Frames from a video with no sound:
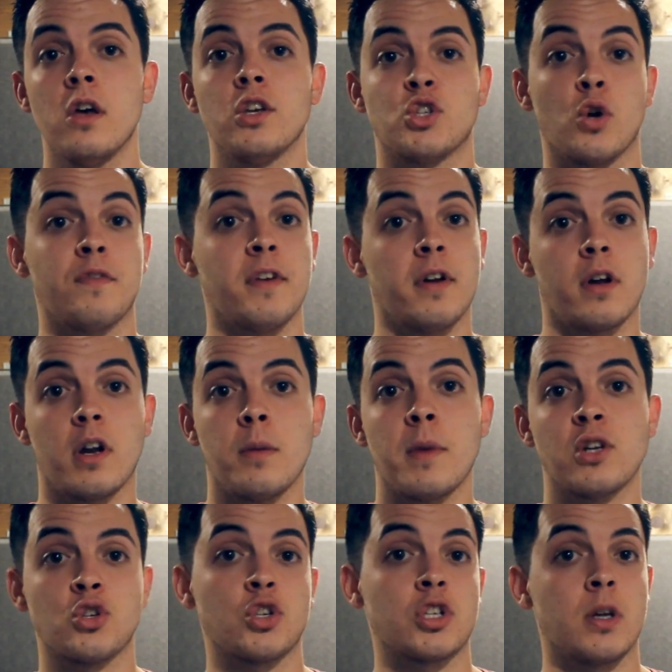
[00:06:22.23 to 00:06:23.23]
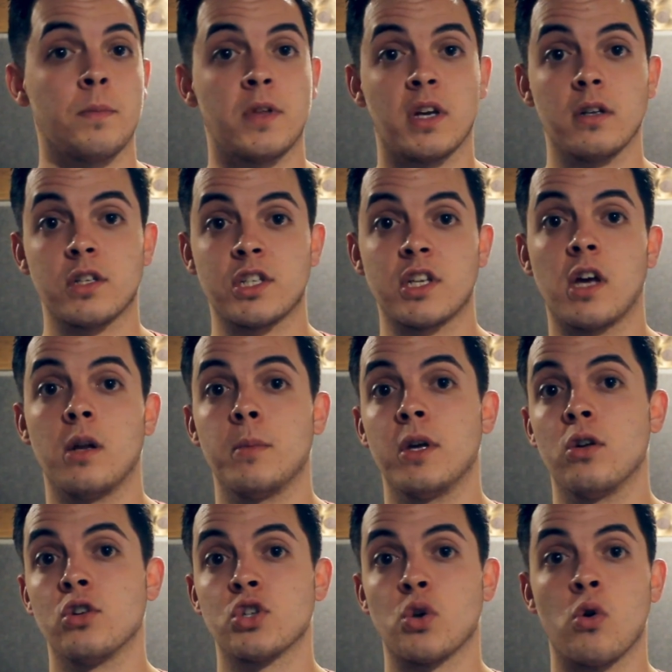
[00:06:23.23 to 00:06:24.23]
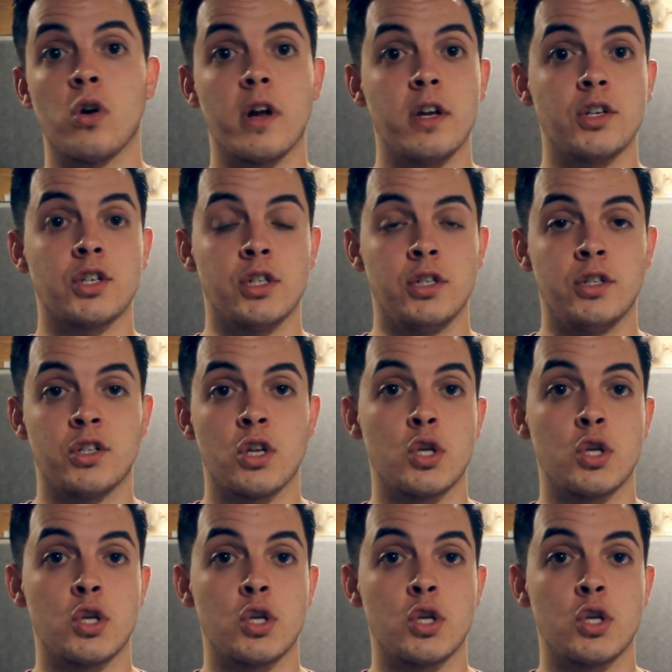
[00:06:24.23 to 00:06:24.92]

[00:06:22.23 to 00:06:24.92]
So if you're going to measure something in centimeters or inches,